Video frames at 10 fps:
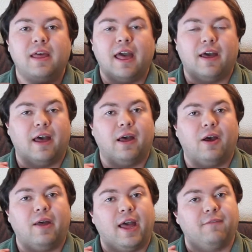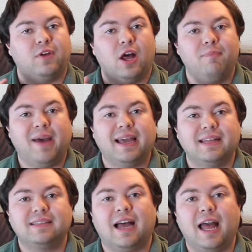have gone back
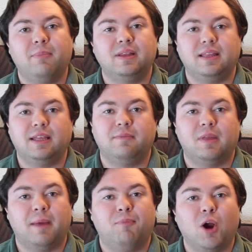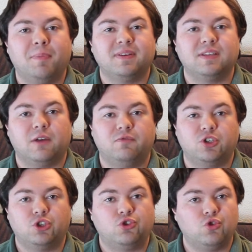in time with the purpose of
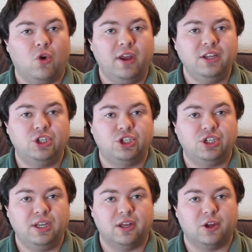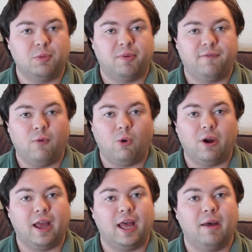destroying S.H.I.E.L.D.
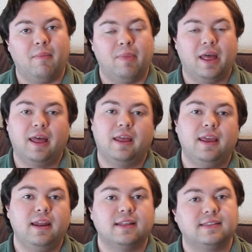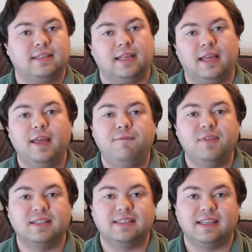before in its
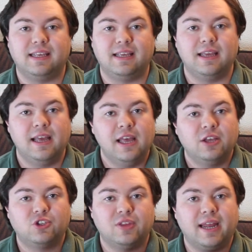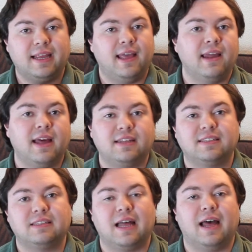infancy, so that it cannot
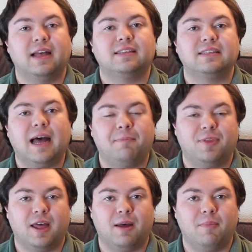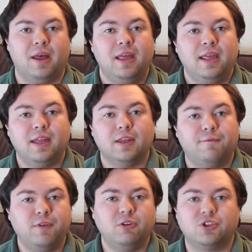stop them in the
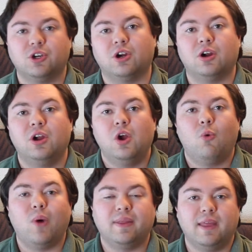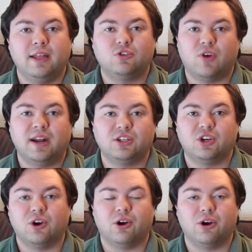future when they try to
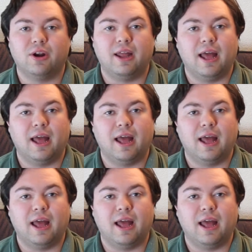turn